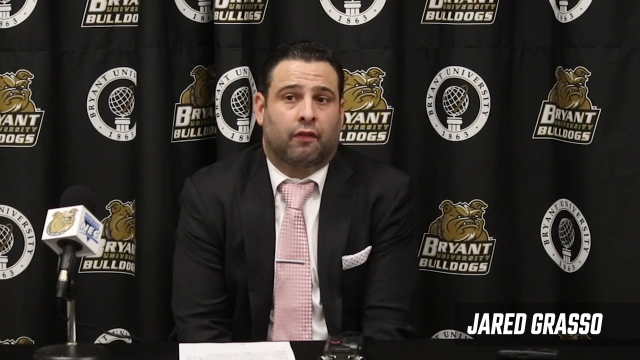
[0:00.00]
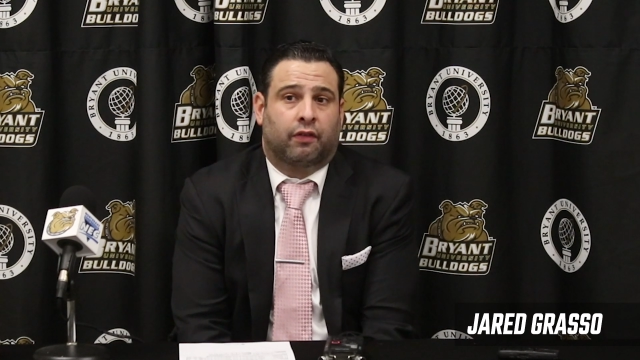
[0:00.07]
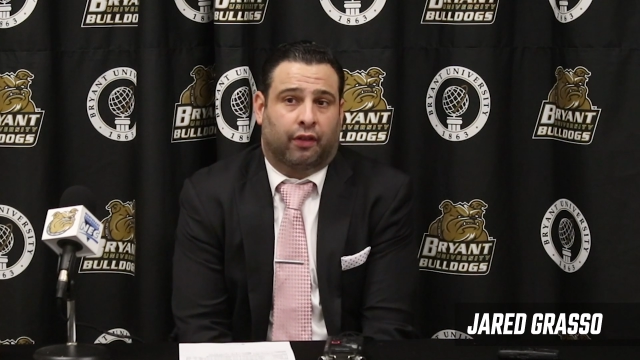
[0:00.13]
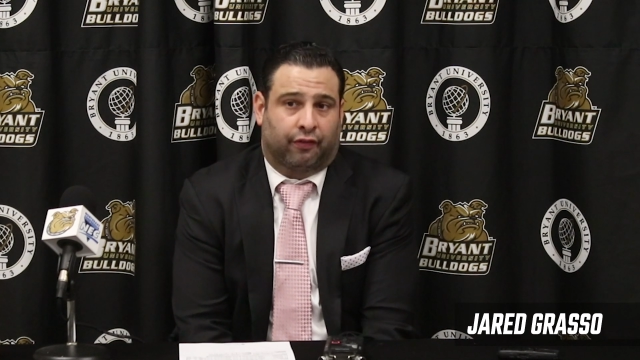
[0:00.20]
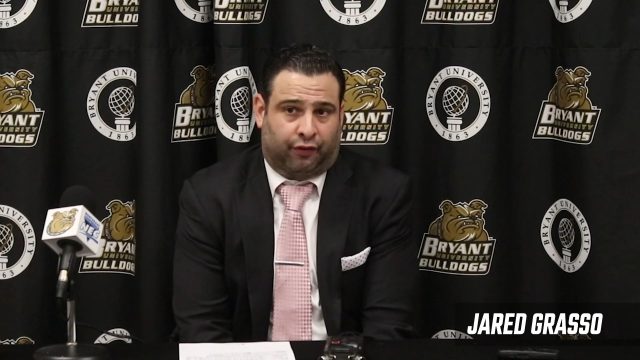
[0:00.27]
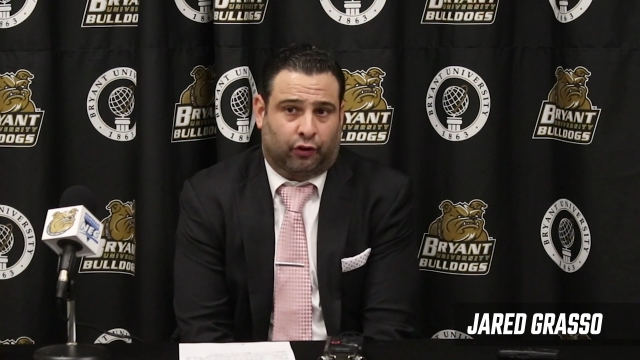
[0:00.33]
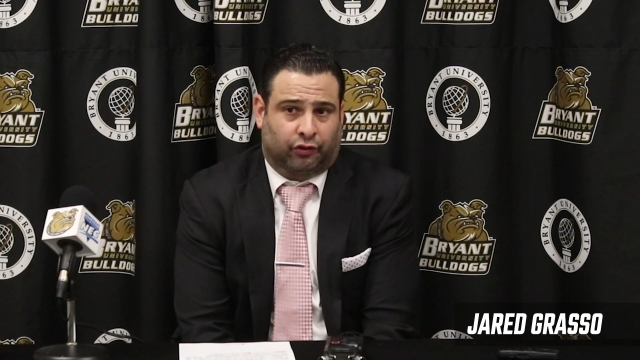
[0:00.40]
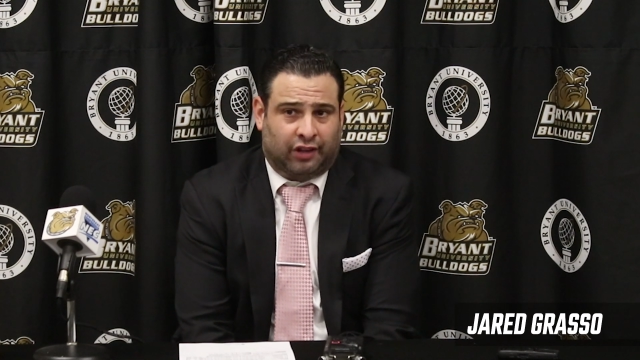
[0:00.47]
for
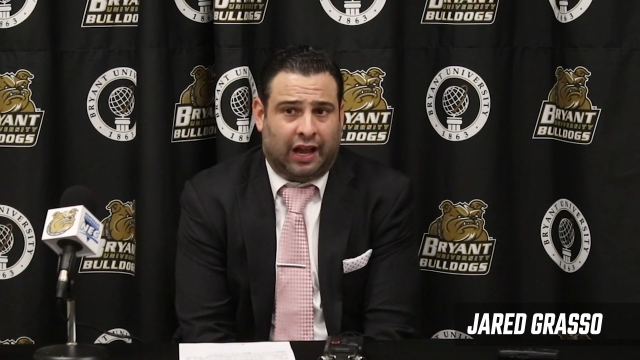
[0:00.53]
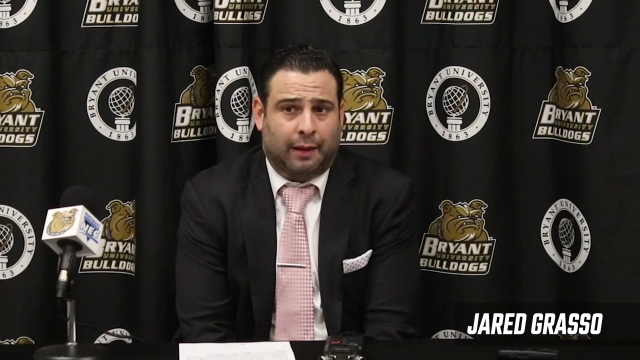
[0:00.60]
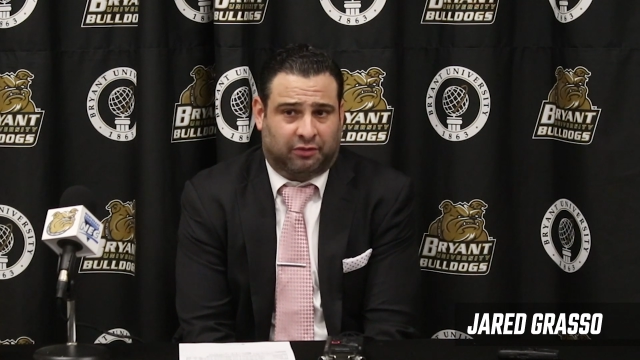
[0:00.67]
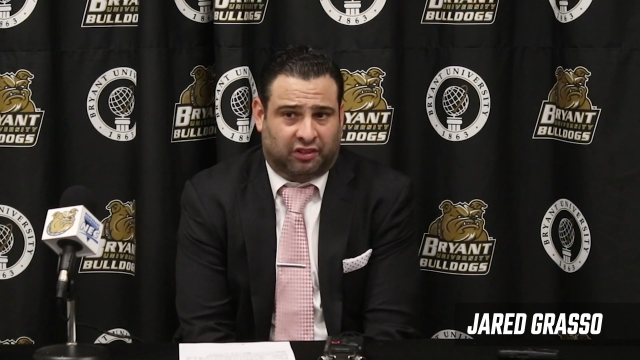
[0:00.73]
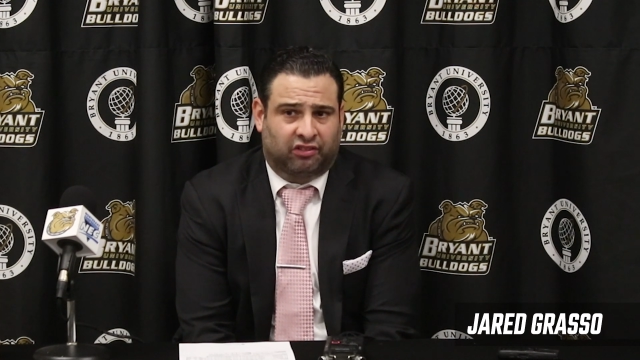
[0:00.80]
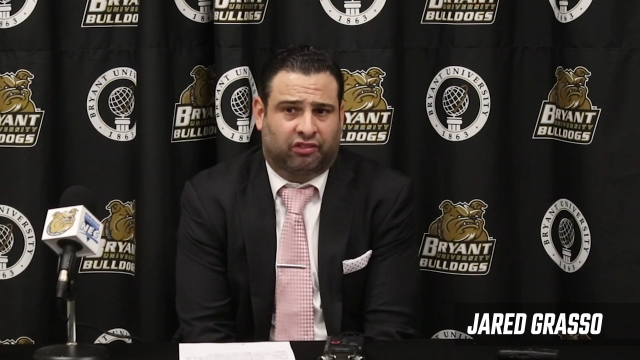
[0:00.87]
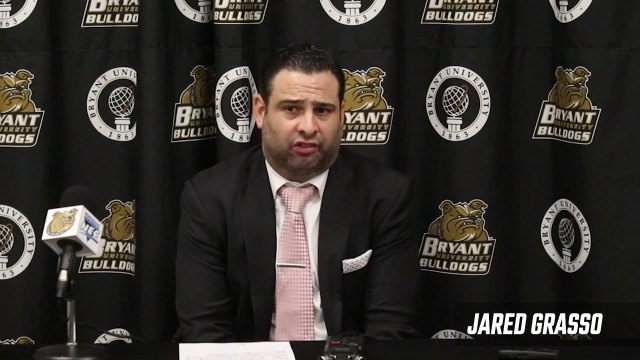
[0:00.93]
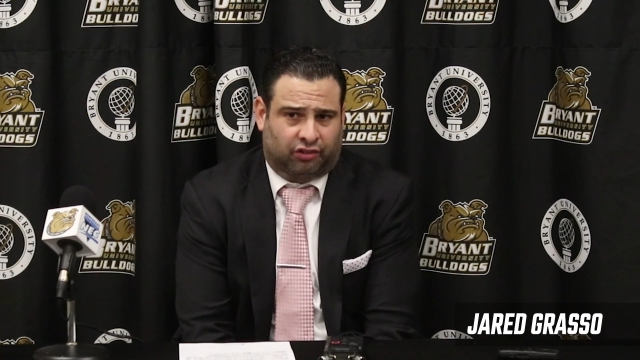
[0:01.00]
the first time
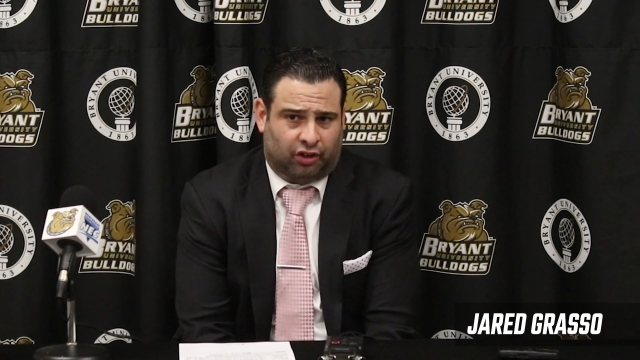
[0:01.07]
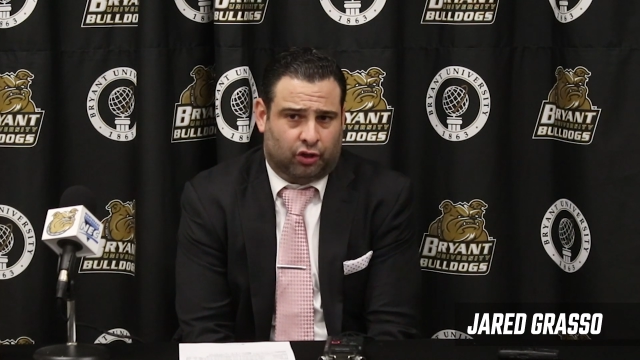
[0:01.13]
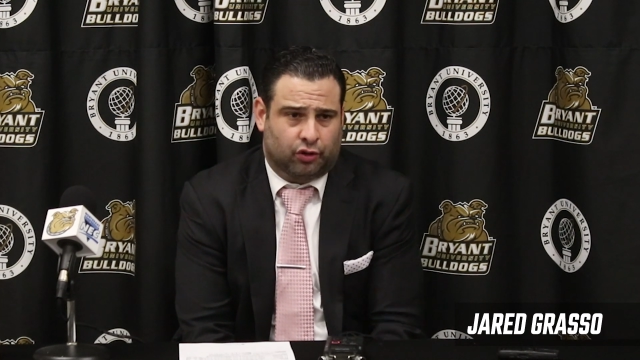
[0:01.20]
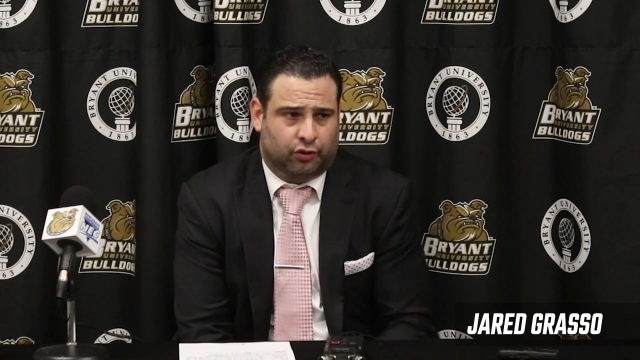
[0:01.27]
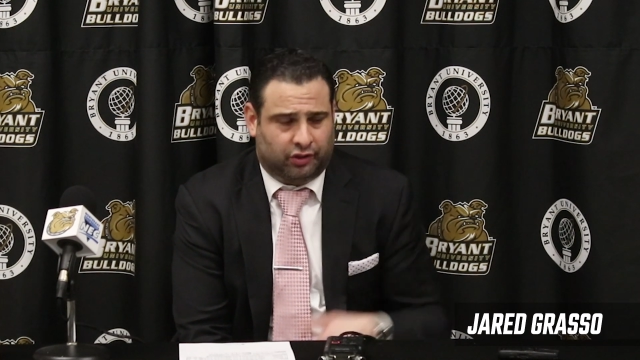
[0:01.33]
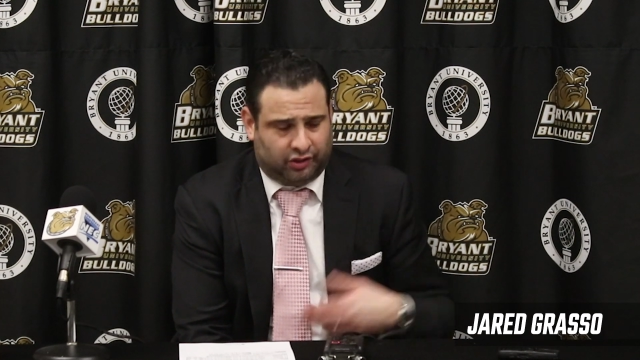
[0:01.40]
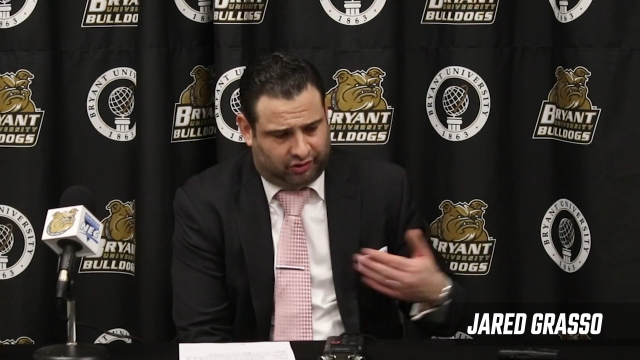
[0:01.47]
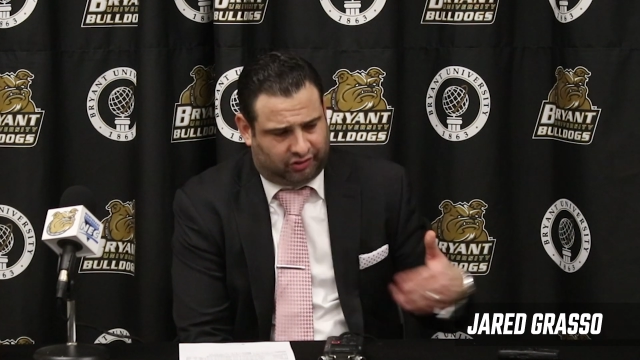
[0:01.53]
since the
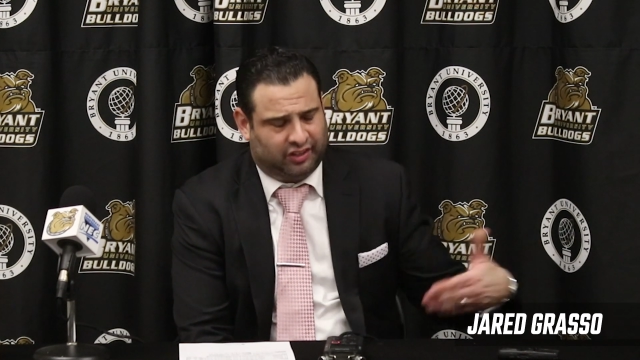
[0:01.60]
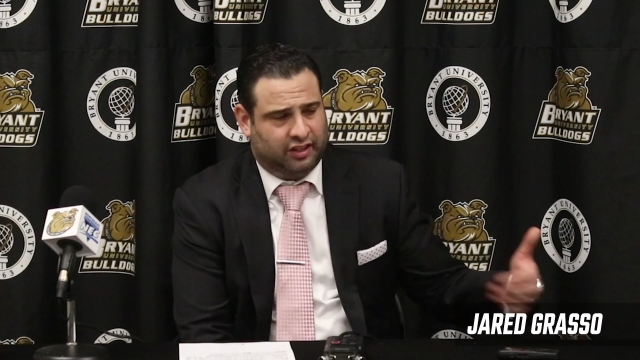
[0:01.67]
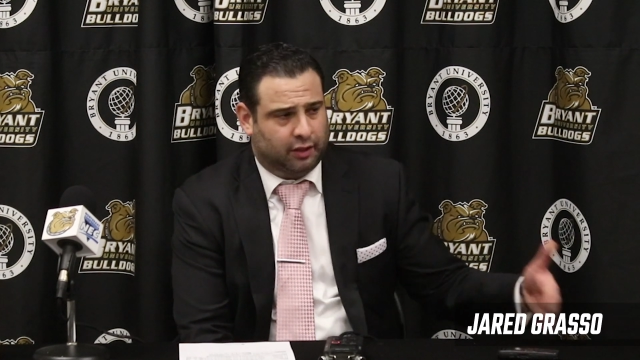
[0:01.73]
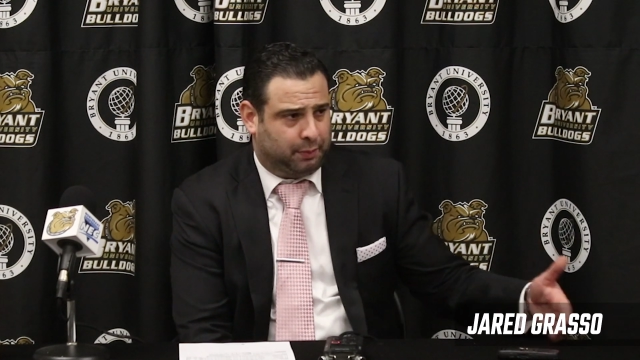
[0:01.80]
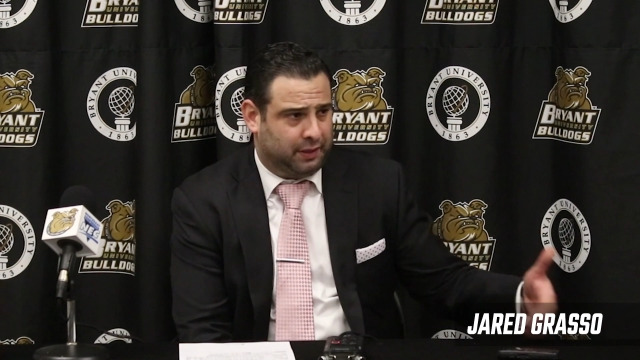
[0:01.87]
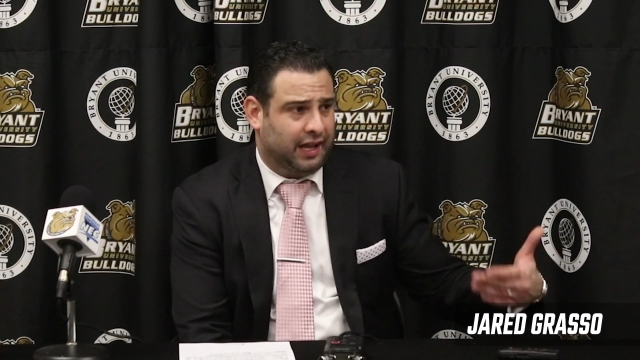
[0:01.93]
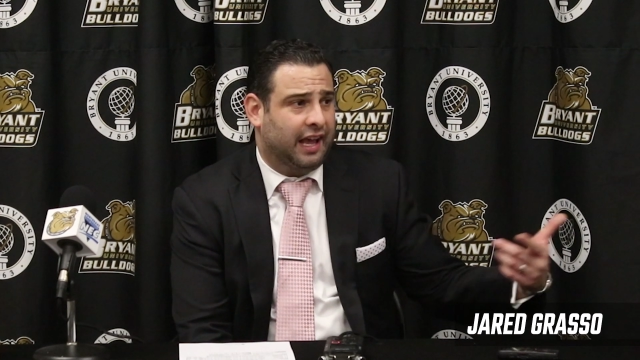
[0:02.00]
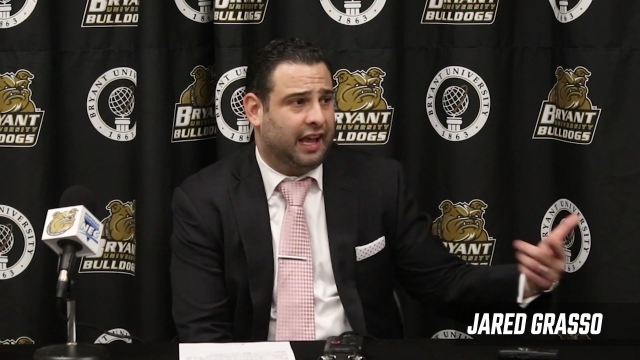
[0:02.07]
surgery. He's seen
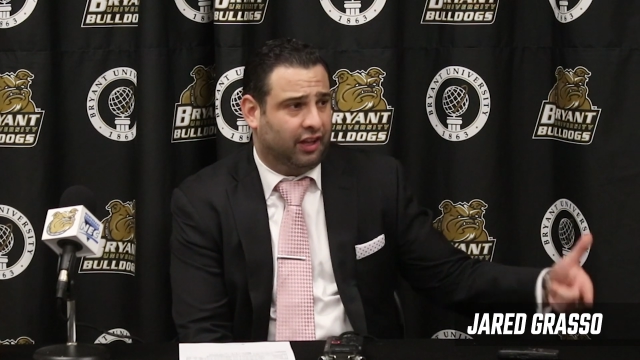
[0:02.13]
the PA.